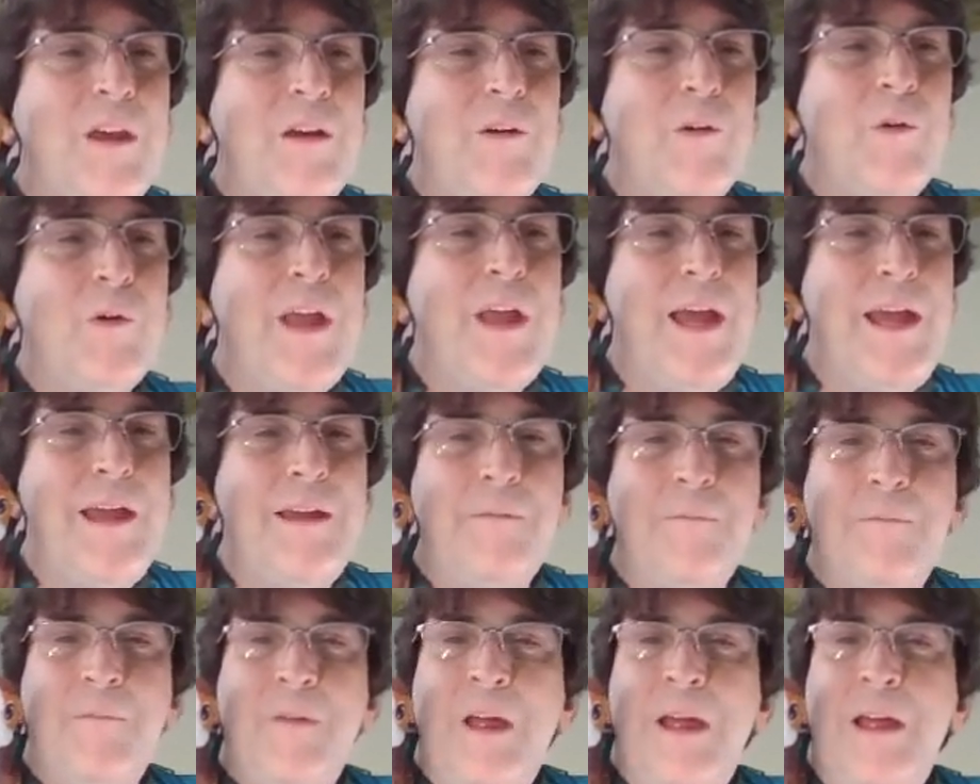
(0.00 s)

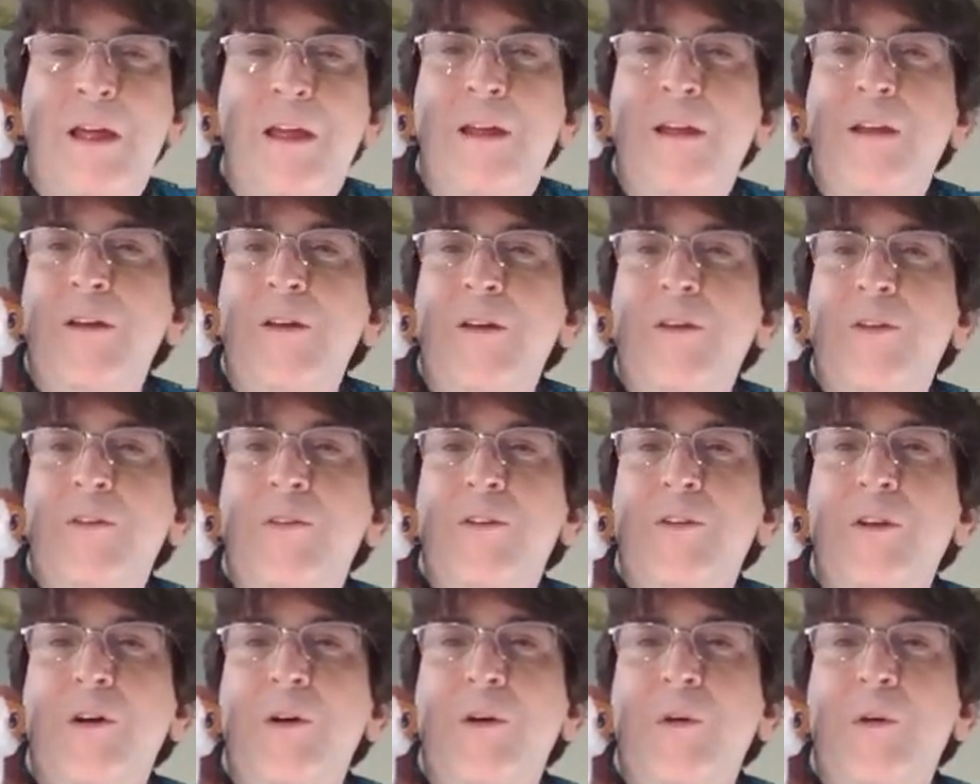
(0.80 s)
Okay,
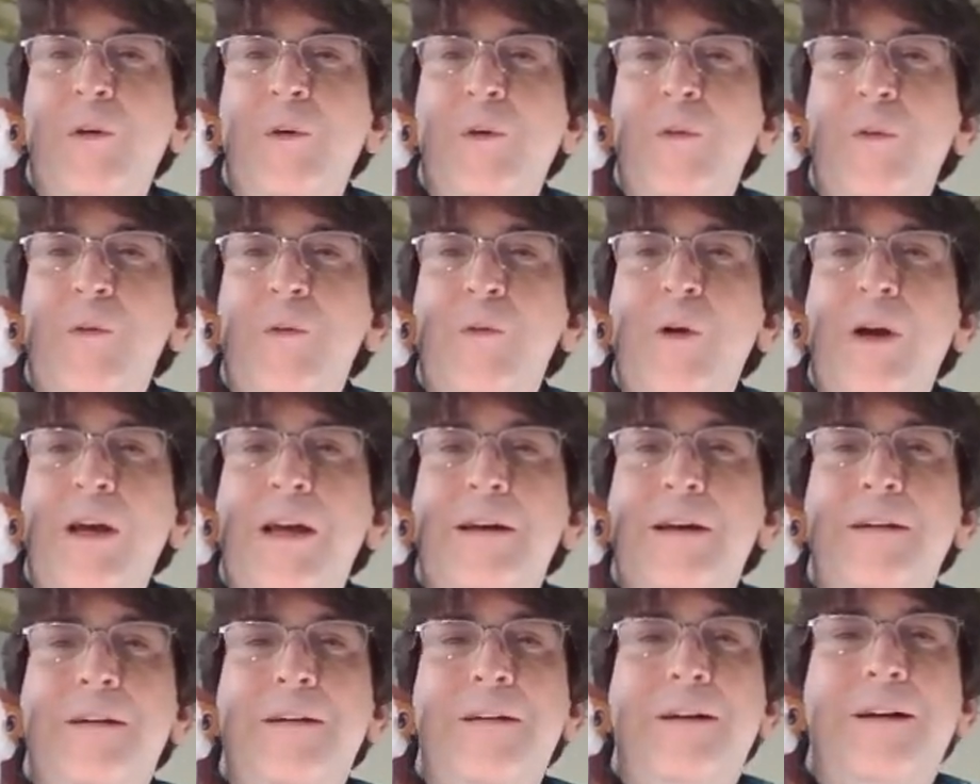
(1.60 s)
so
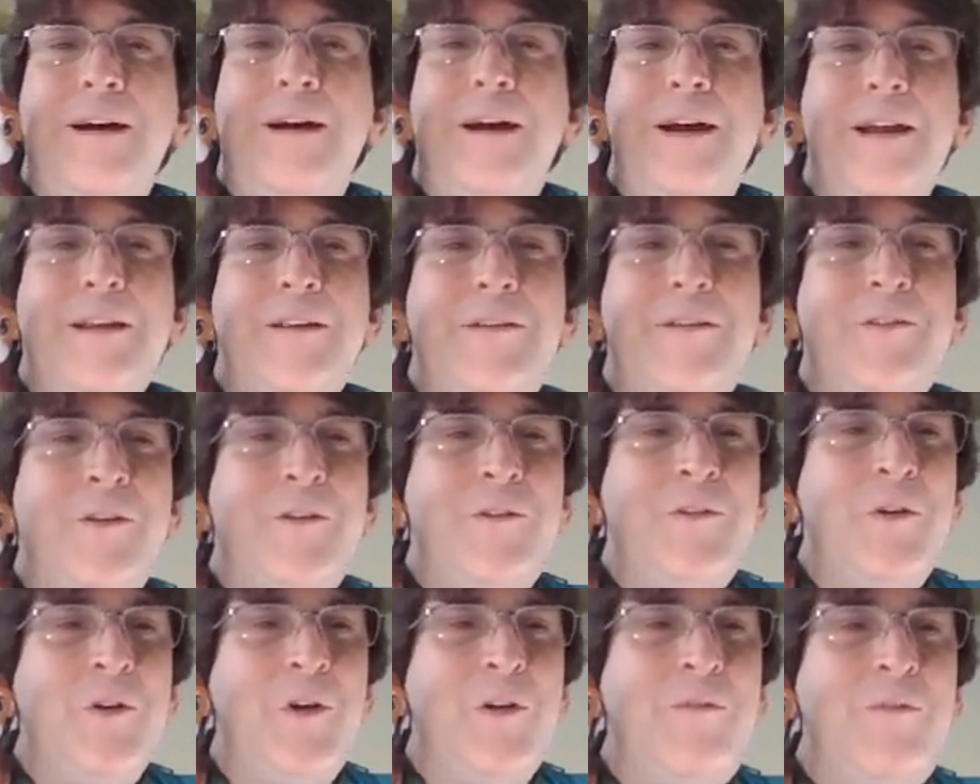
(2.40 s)
I
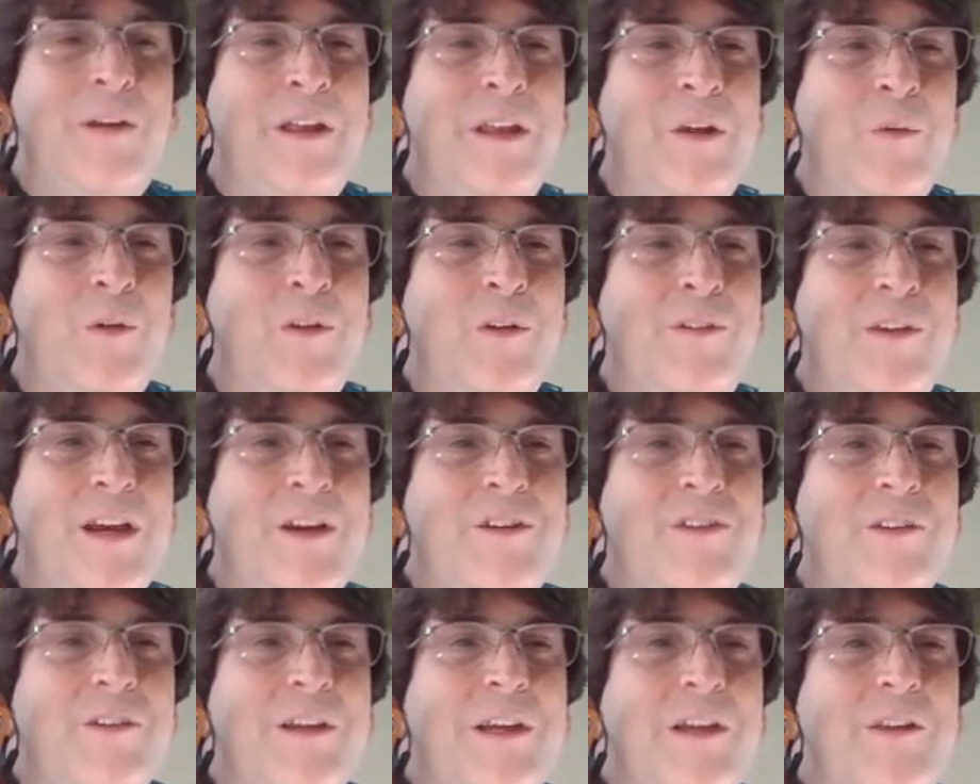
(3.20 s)
don't know if anyone's
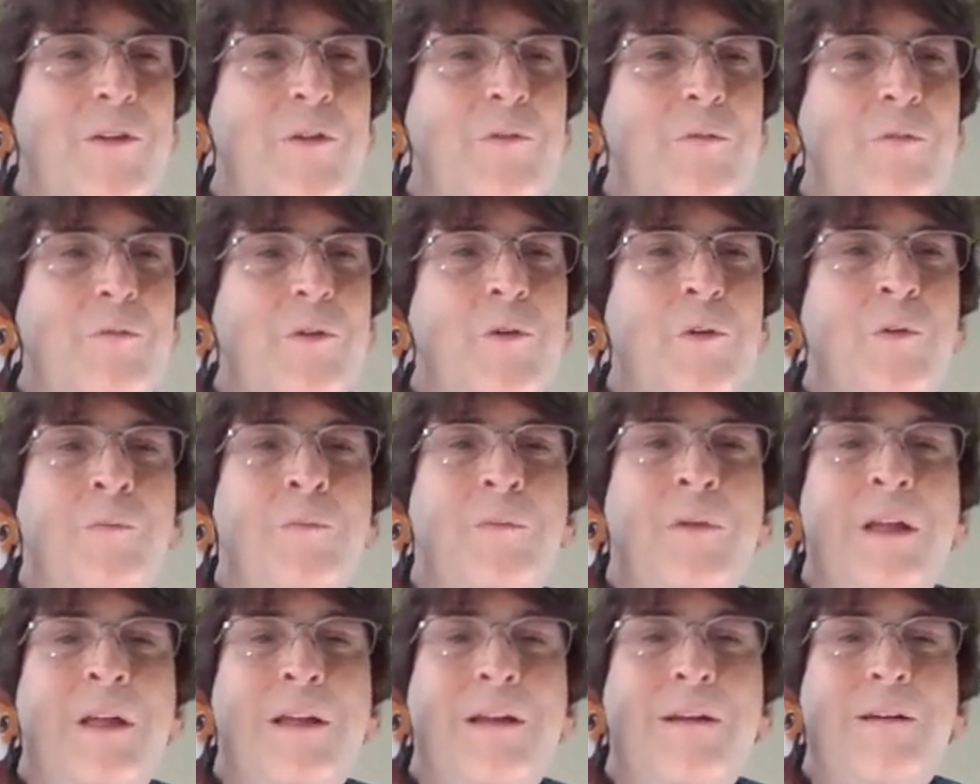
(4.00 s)
actually in the
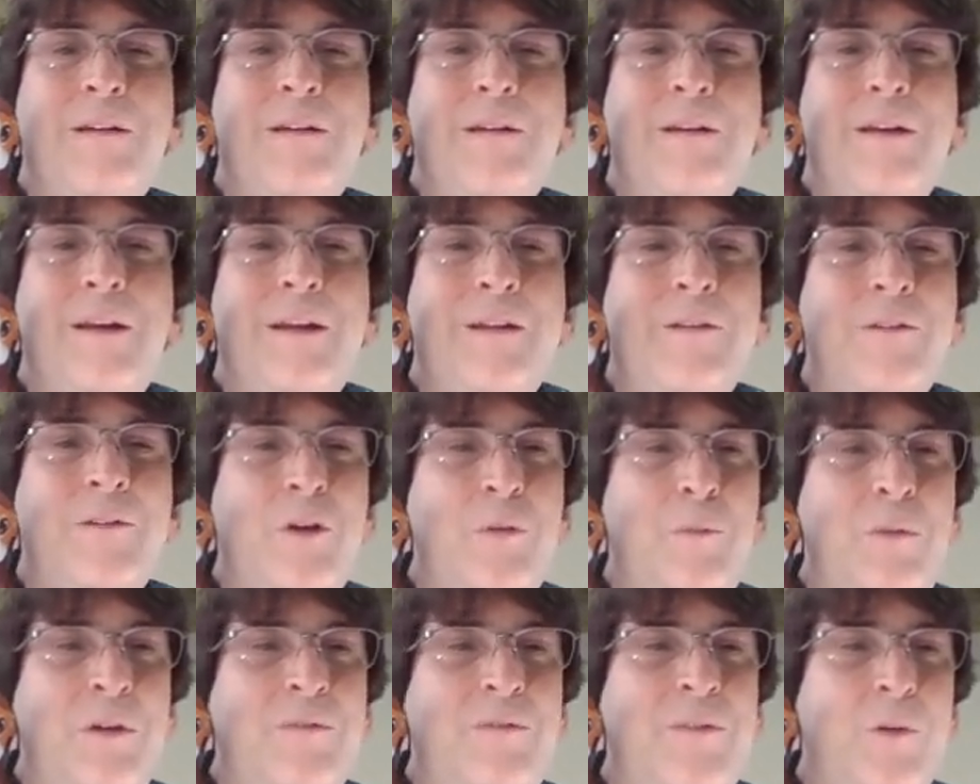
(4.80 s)
room and
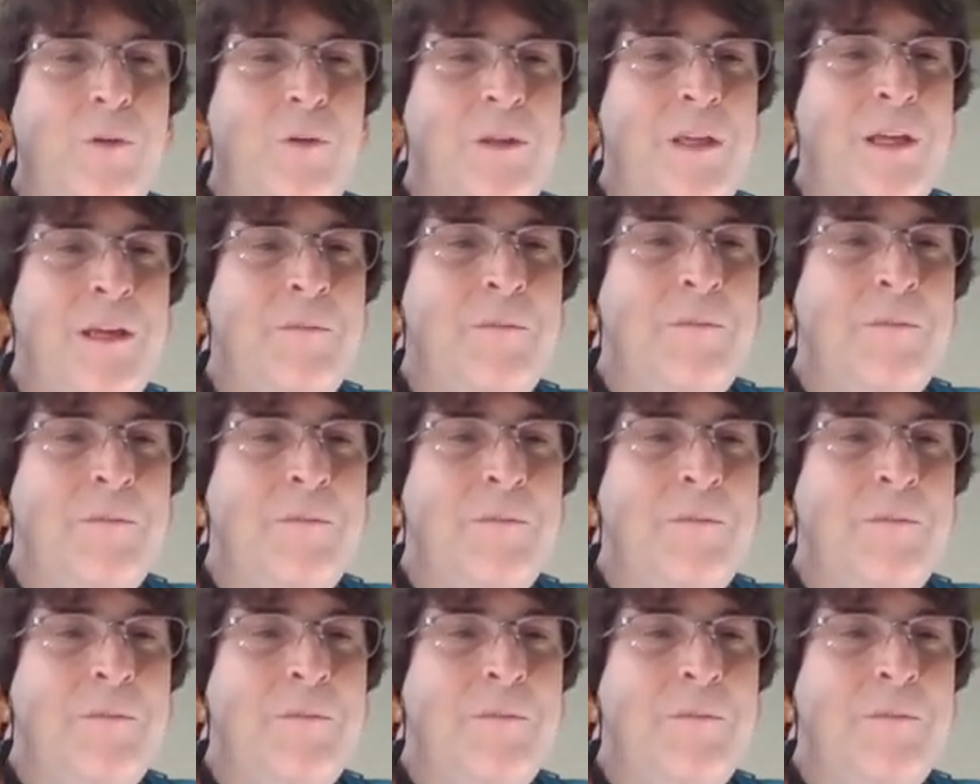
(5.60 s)
going to be full.